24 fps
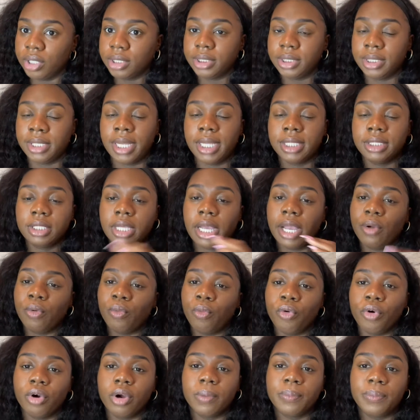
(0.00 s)
And I
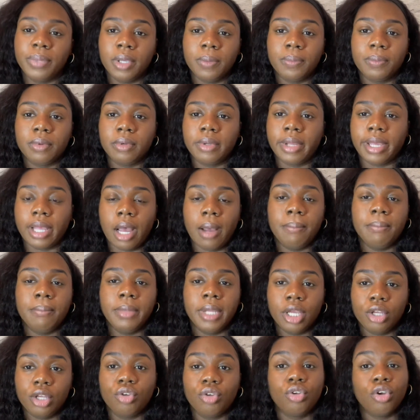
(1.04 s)
warn people, like, I'm
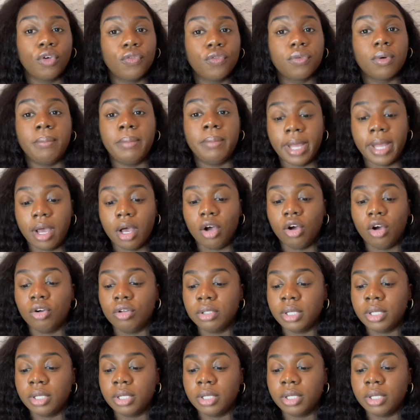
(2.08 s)
letting you know from now,